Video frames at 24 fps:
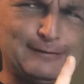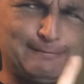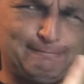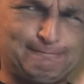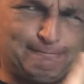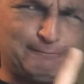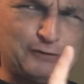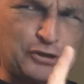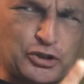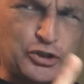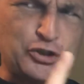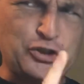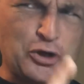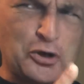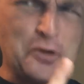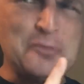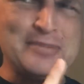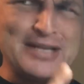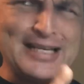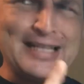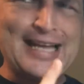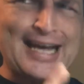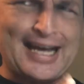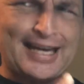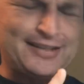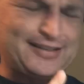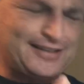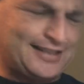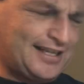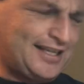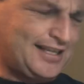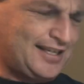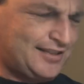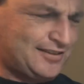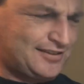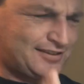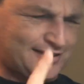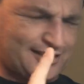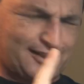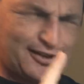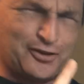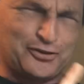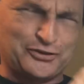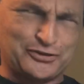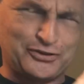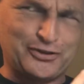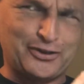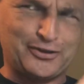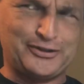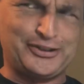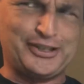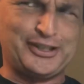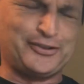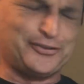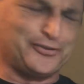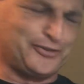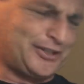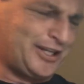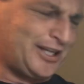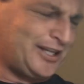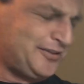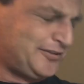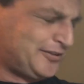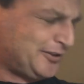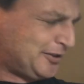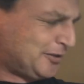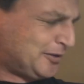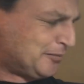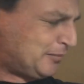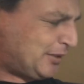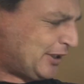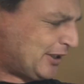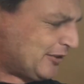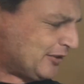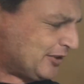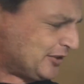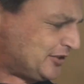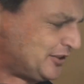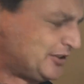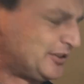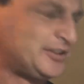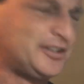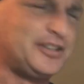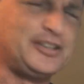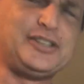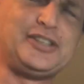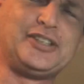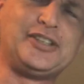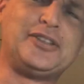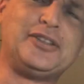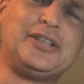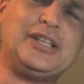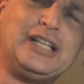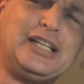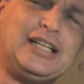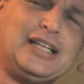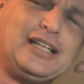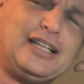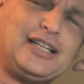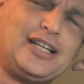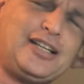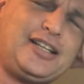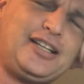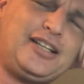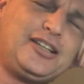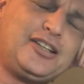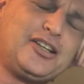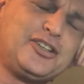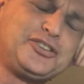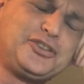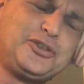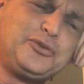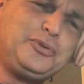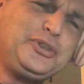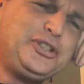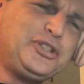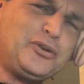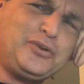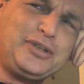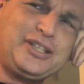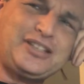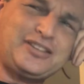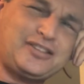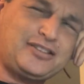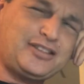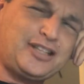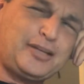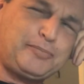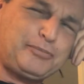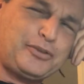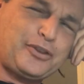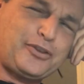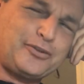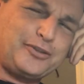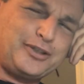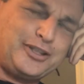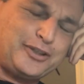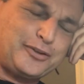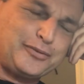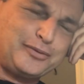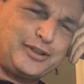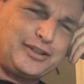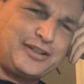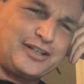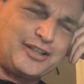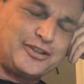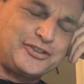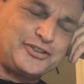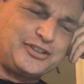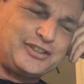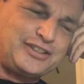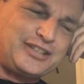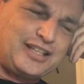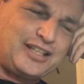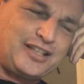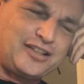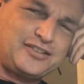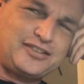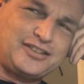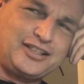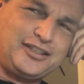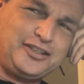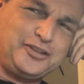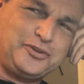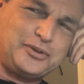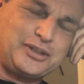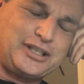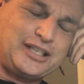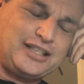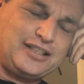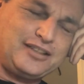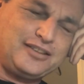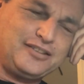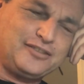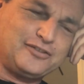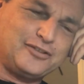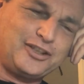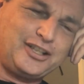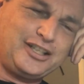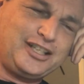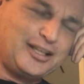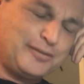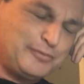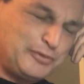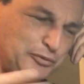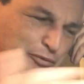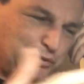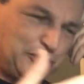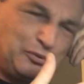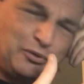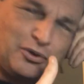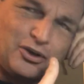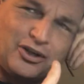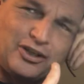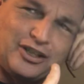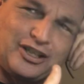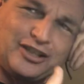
show me that case and I'll start to entertain the comparison, And also, we don't accept 33,000 deaths anyway, right? I mean, we work